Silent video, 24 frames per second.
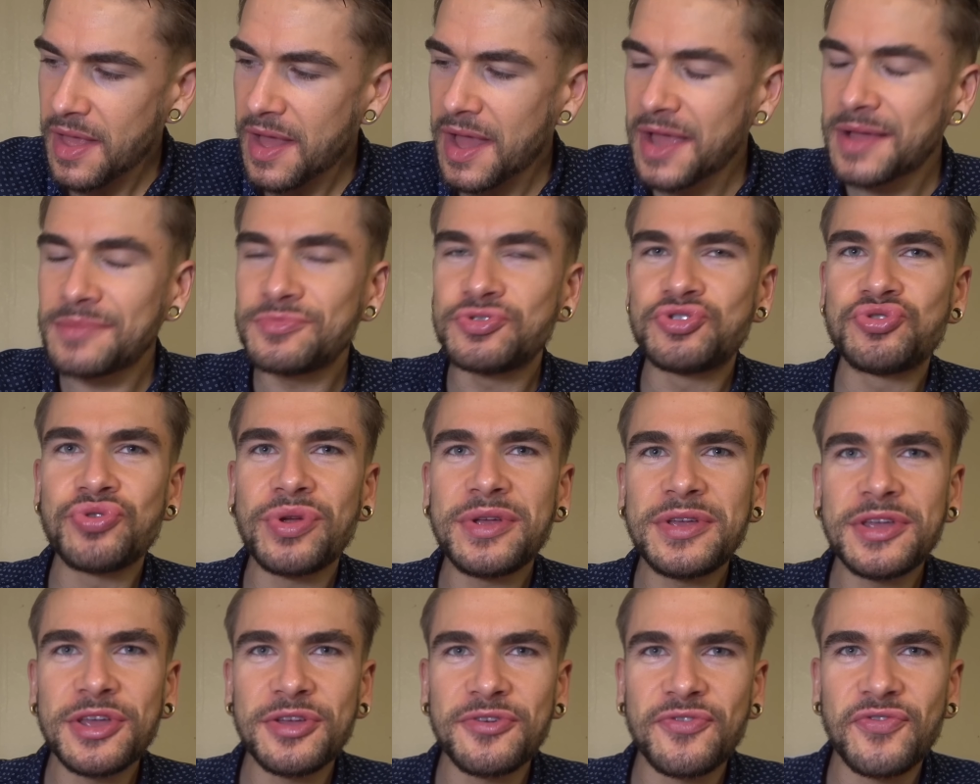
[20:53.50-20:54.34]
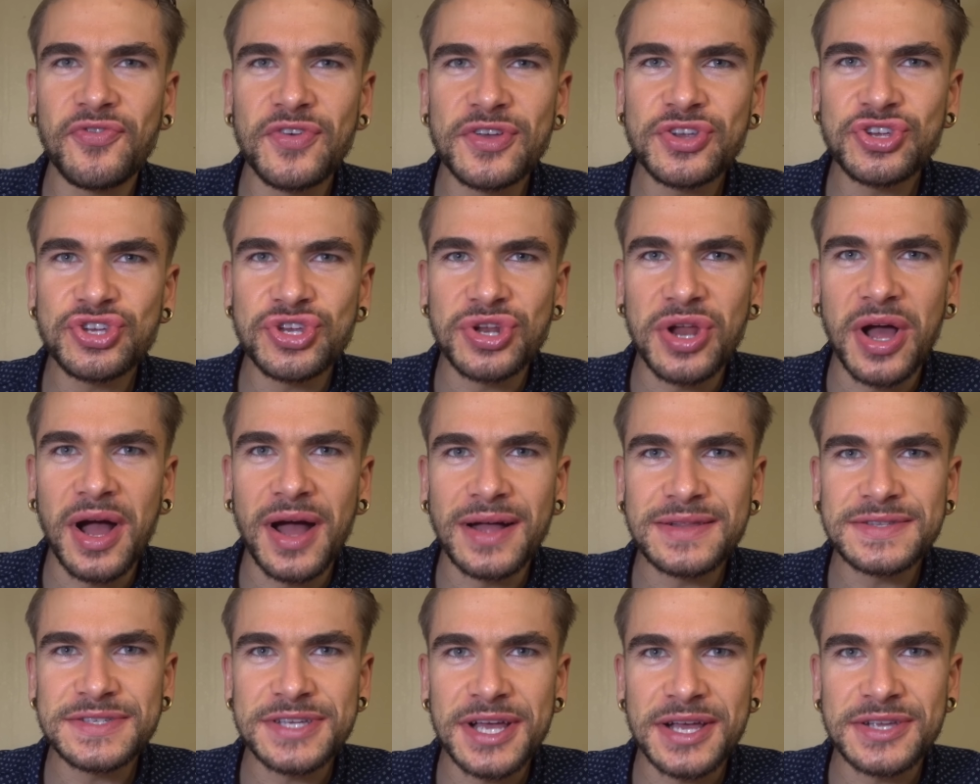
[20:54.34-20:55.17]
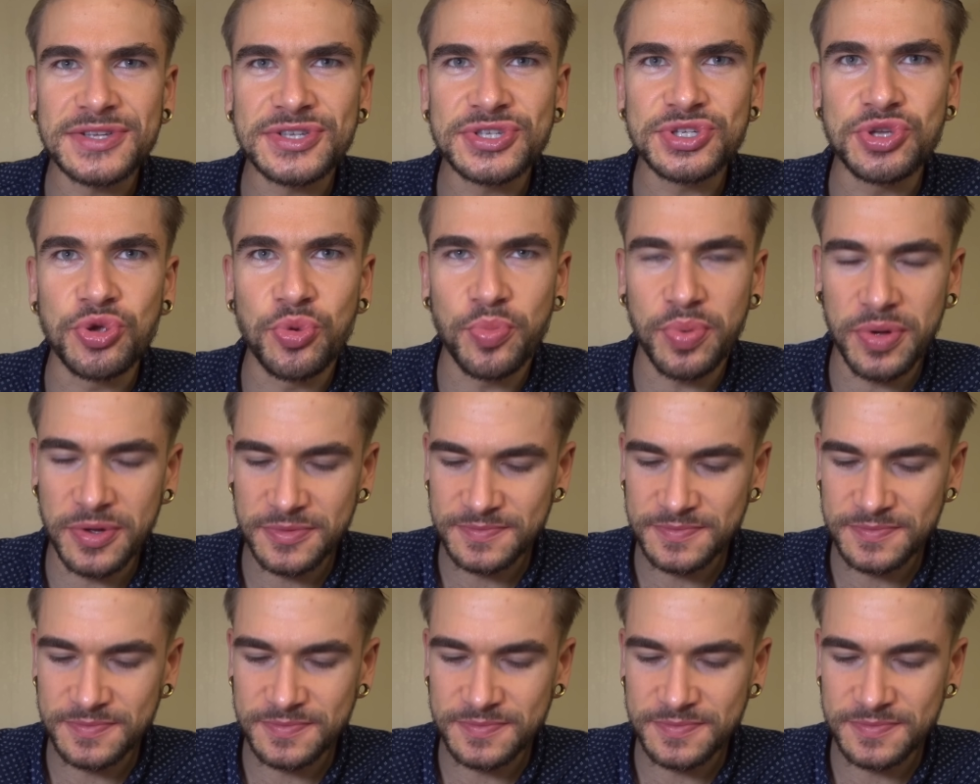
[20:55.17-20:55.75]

I'm drinking fish and hot sauce soup.